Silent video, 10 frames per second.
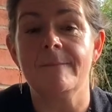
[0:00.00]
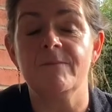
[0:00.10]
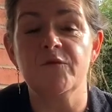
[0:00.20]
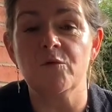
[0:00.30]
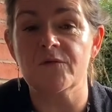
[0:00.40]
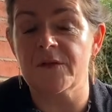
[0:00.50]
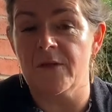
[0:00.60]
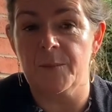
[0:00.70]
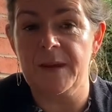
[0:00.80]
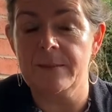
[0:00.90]
talk to
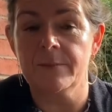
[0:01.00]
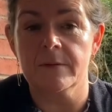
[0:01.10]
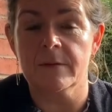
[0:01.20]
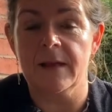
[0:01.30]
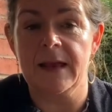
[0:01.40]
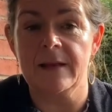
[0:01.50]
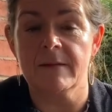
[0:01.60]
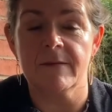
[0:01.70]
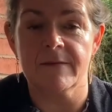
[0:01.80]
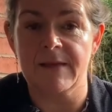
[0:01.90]
other people
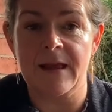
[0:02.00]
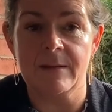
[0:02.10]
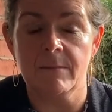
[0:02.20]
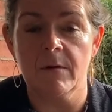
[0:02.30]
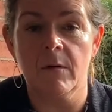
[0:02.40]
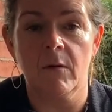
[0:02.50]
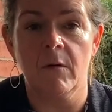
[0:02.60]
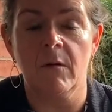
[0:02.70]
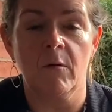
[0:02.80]
in the same or